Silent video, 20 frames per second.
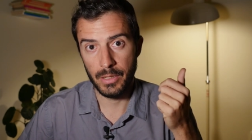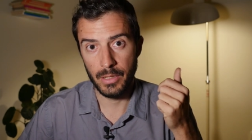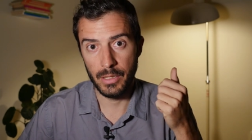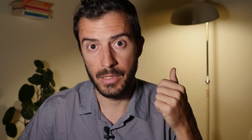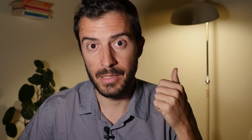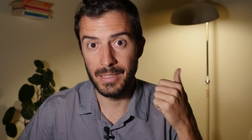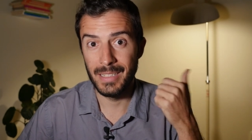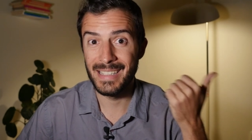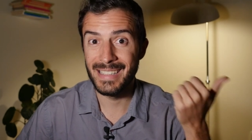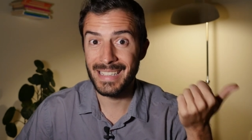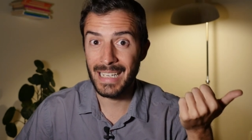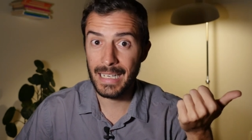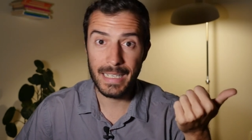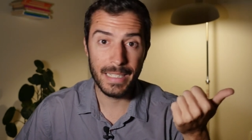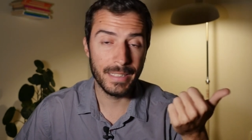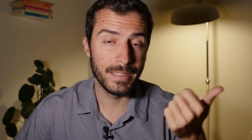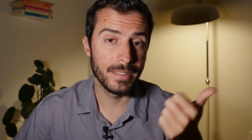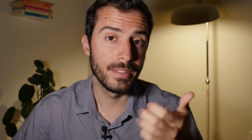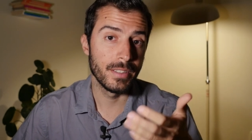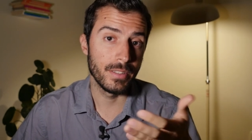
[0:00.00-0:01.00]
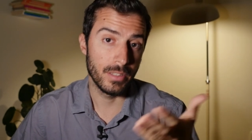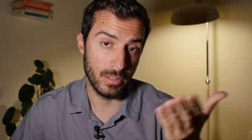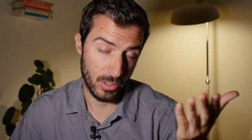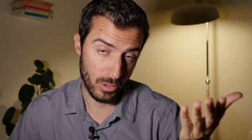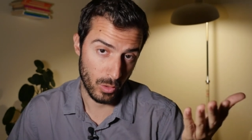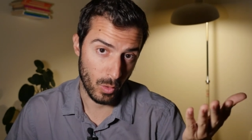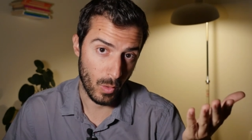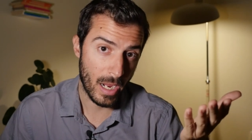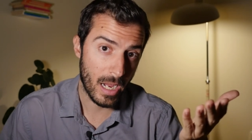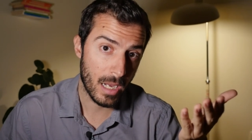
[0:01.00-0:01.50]
designed, uh, so
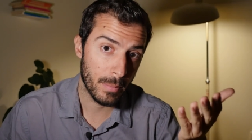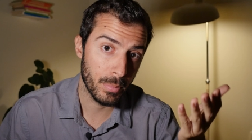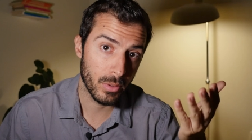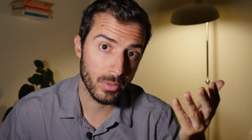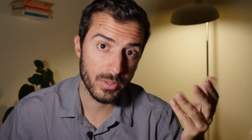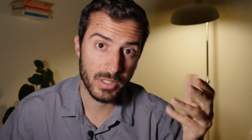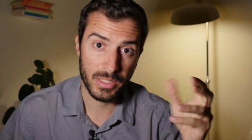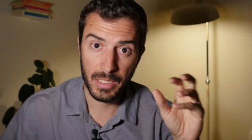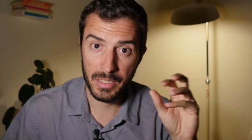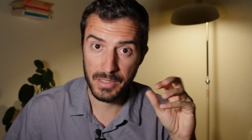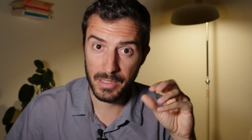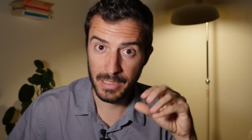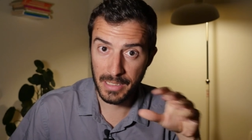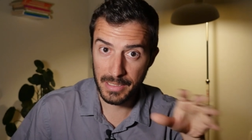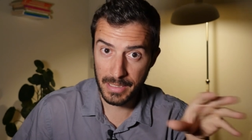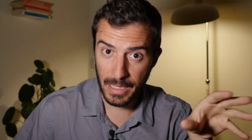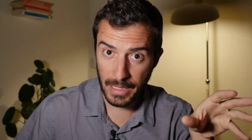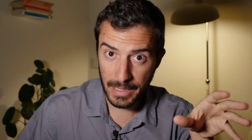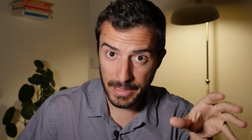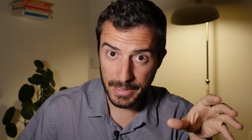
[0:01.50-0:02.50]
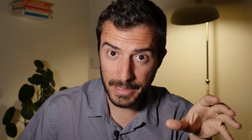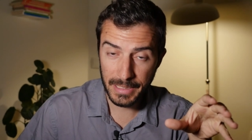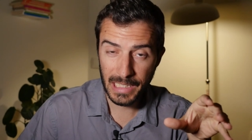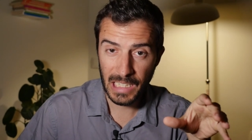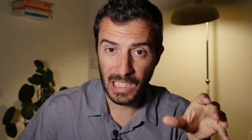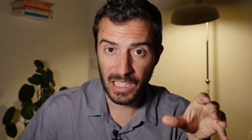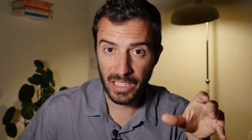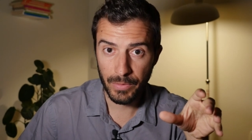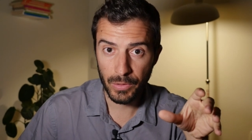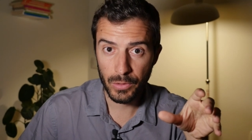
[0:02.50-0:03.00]
Apple says designed in
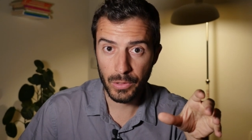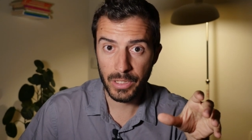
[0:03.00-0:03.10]
California,